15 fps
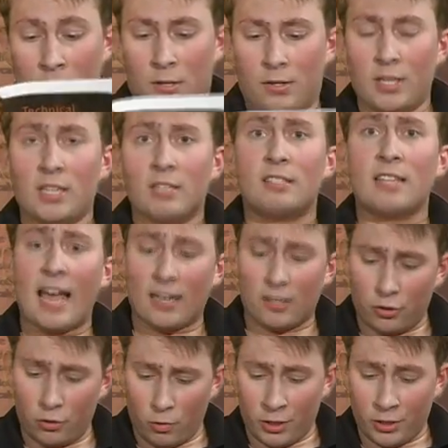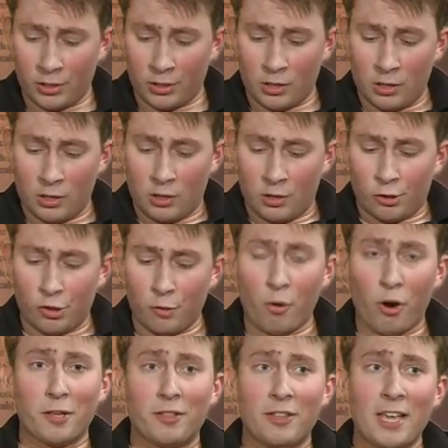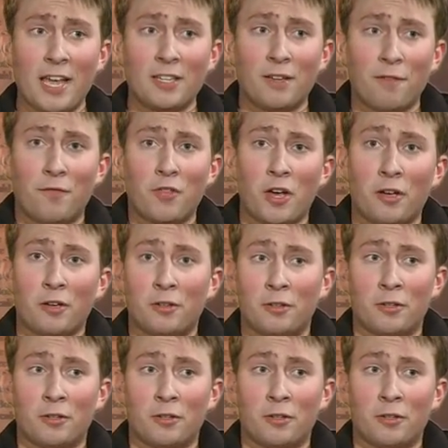the exact source to mark the end of the